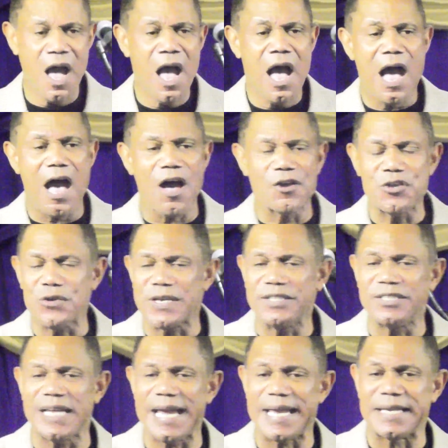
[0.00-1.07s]
all you can
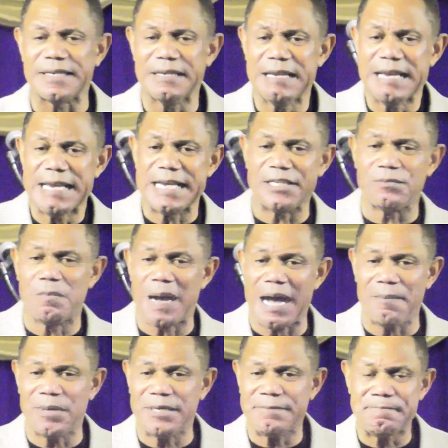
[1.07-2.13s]
say is
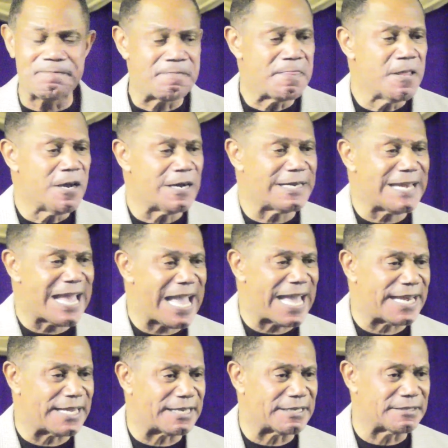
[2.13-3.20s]
mama or
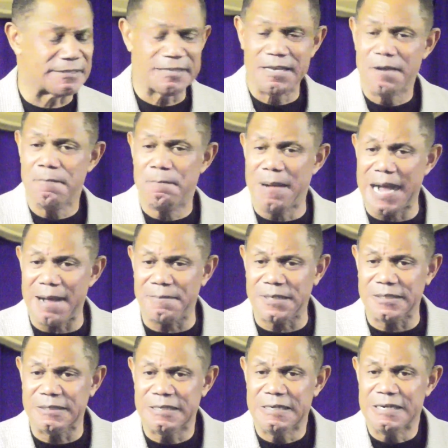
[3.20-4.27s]
daddy,
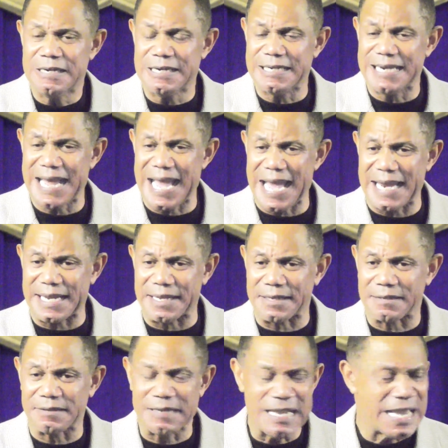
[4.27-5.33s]
mama or daddy.
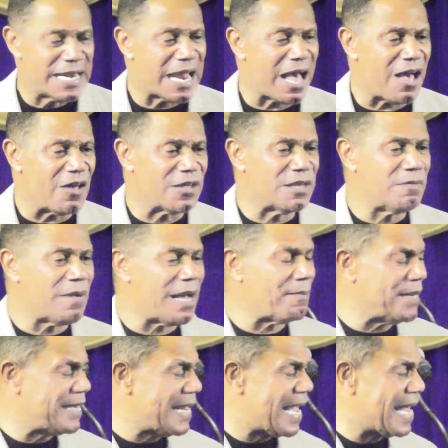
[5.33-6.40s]
And all your mom
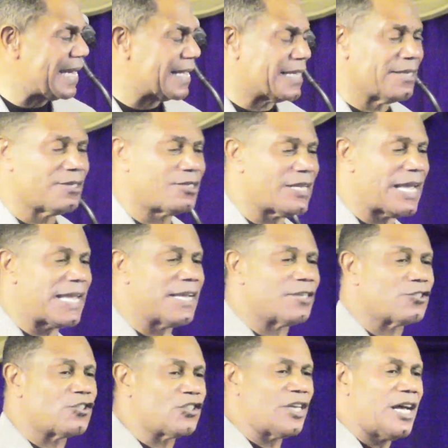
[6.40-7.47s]
and daddy can say
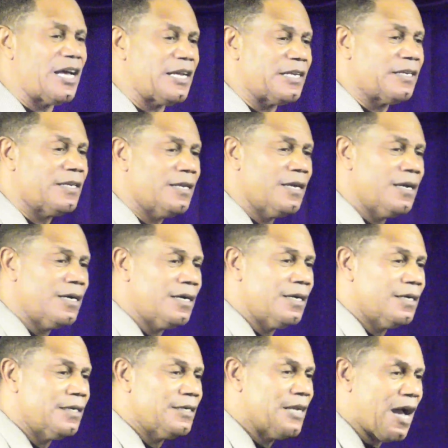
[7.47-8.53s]
is son,
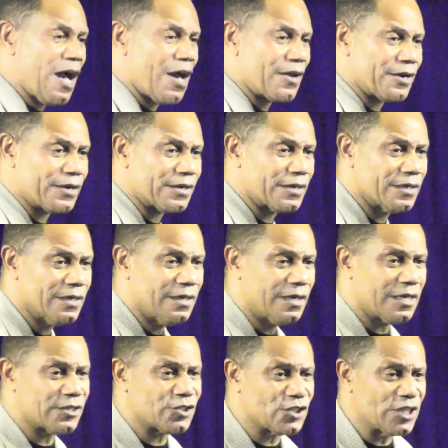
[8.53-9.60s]
daughter,
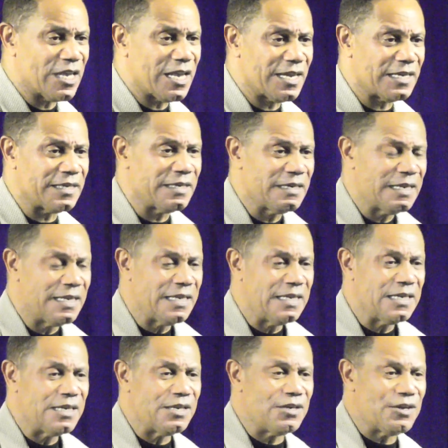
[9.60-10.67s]
or son,
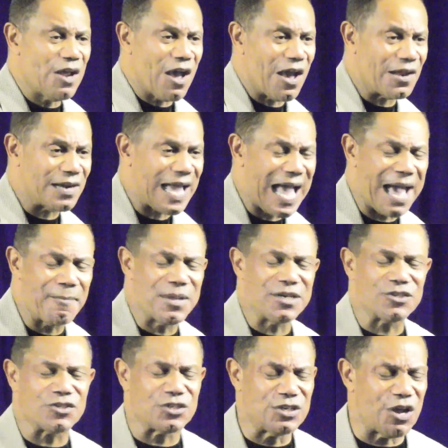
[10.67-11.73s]
daughter. How
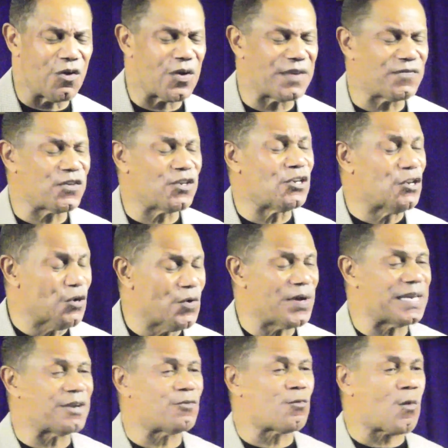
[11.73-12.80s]
many know if you're doing
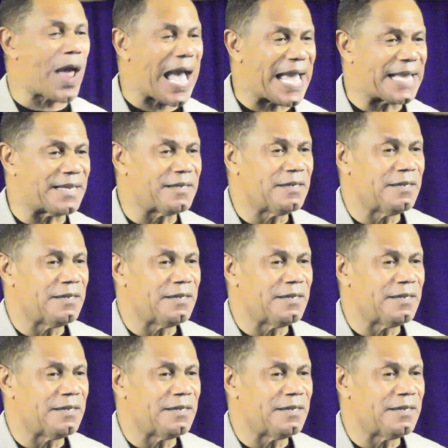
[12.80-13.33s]
it right,